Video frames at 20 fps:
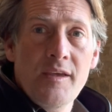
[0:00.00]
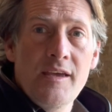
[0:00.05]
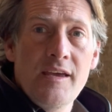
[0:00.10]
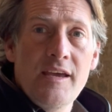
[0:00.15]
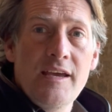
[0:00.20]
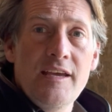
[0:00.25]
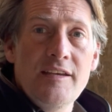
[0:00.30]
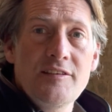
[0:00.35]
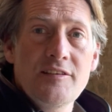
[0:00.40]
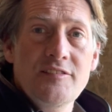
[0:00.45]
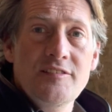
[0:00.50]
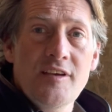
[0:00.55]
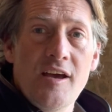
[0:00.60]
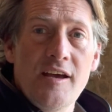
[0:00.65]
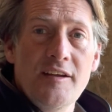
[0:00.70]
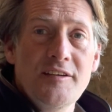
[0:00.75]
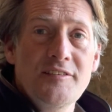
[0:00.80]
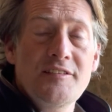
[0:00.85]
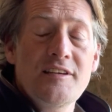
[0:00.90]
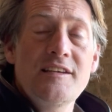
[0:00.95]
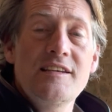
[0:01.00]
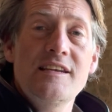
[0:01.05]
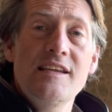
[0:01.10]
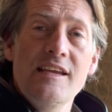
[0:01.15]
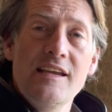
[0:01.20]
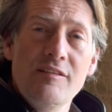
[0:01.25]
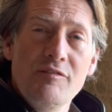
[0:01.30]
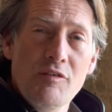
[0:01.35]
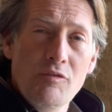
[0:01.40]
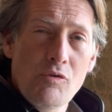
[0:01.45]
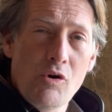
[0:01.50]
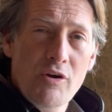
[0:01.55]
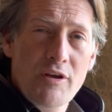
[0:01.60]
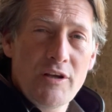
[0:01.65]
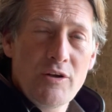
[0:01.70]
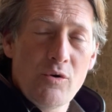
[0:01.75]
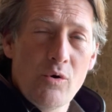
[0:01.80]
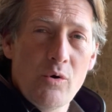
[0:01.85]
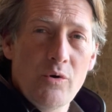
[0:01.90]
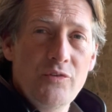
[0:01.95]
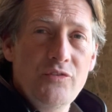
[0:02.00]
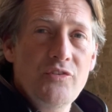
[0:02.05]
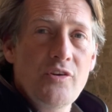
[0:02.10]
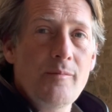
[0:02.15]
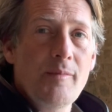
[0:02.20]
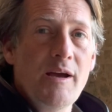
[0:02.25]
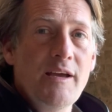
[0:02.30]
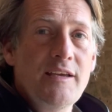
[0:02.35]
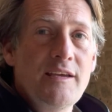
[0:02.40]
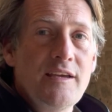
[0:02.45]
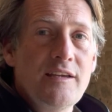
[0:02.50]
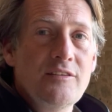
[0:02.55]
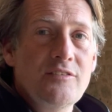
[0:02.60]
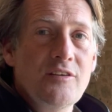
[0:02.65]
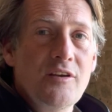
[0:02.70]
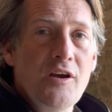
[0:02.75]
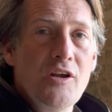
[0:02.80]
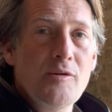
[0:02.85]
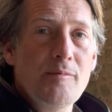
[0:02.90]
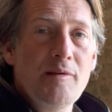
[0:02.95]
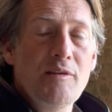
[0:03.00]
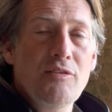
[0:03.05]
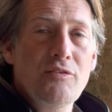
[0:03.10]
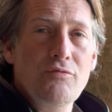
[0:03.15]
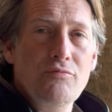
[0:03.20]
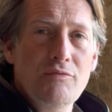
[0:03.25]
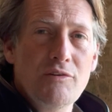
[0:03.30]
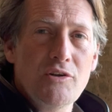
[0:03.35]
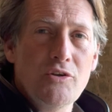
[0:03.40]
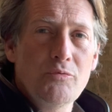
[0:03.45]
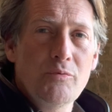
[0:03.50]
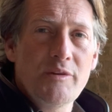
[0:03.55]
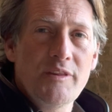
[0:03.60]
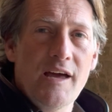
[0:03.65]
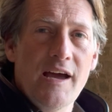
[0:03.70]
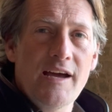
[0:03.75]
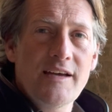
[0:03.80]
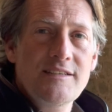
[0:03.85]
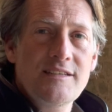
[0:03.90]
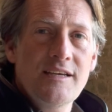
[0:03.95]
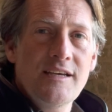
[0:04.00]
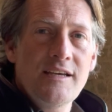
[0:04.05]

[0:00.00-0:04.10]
He decided to leave the rocking horse, so my kids are going to be thrilled with that.